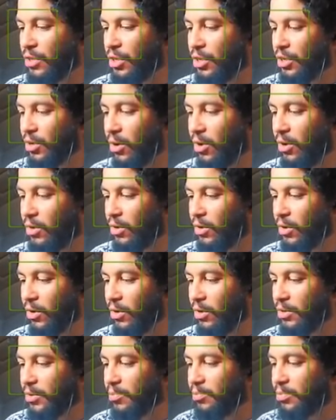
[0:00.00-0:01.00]
he called
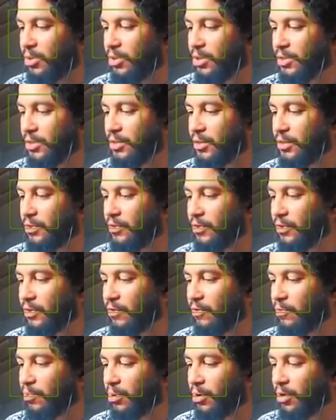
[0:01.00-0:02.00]
all the princes
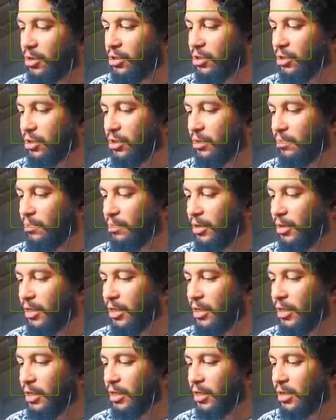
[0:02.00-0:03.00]
of Persia and
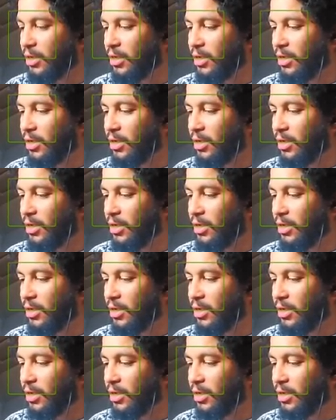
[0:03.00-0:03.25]
Media,